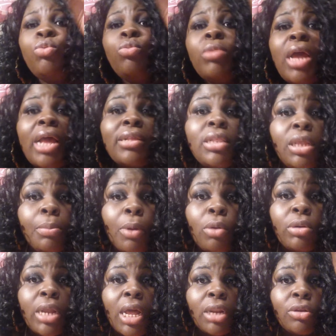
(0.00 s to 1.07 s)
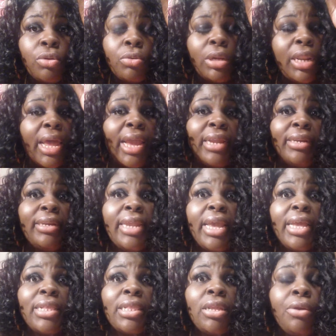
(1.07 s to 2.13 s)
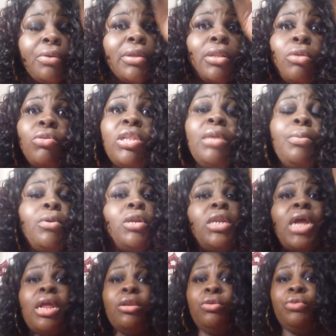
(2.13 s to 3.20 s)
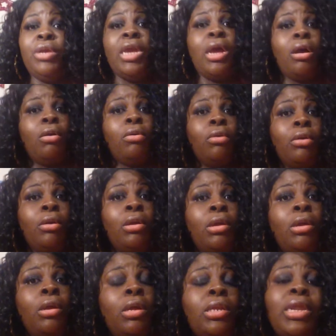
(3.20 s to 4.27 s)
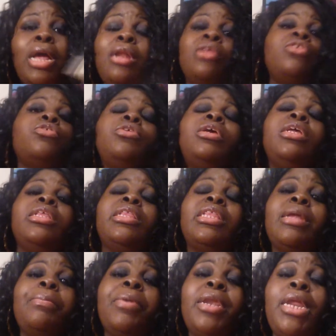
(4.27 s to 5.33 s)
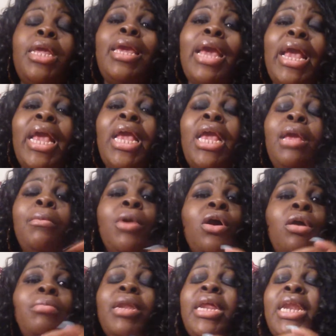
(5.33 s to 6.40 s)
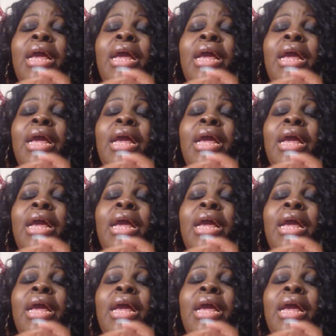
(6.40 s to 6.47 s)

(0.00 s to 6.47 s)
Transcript: do not sleep on Dollar Tree. Like, dead serious. Don't sleep on the Dollar Tree, y'all. Dollar Tree is stepping the game up. They